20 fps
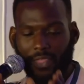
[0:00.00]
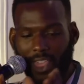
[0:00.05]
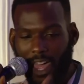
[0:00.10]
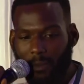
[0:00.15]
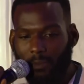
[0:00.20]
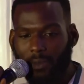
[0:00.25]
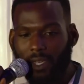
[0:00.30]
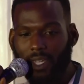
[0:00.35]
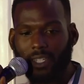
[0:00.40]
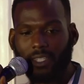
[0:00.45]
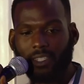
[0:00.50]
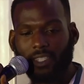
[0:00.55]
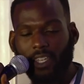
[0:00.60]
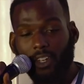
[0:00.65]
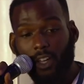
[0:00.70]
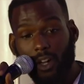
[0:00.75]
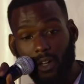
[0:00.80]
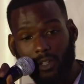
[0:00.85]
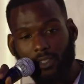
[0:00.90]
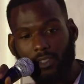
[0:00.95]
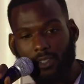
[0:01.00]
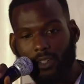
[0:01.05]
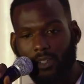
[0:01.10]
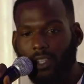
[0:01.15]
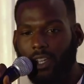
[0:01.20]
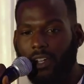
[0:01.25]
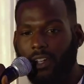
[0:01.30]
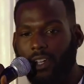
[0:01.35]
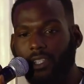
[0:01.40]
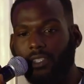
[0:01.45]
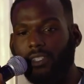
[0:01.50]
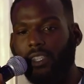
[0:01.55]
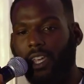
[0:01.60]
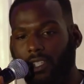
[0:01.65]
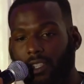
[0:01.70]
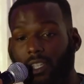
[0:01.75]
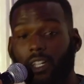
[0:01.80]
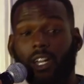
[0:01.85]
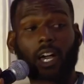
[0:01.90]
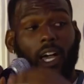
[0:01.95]
That being said, also, there is
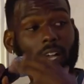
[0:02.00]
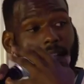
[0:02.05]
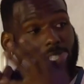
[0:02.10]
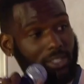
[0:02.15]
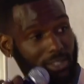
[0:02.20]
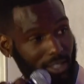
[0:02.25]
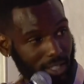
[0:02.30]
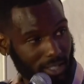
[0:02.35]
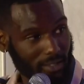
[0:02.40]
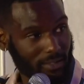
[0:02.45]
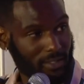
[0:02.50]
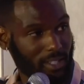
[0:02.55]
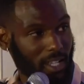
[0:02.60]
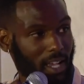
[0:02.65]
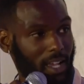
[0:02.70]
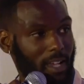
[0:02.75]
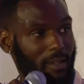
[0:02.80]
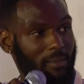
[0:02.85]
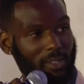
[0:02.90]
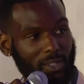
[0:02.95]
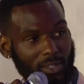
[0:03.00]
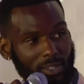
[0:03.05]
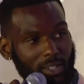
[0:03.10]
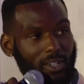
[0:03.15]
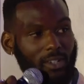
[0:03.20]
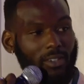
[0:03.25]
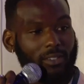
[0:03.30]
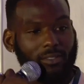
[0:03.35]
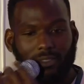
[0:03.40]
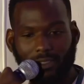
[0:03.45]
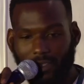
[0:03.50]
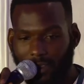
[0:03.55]
like the construct of time, you know,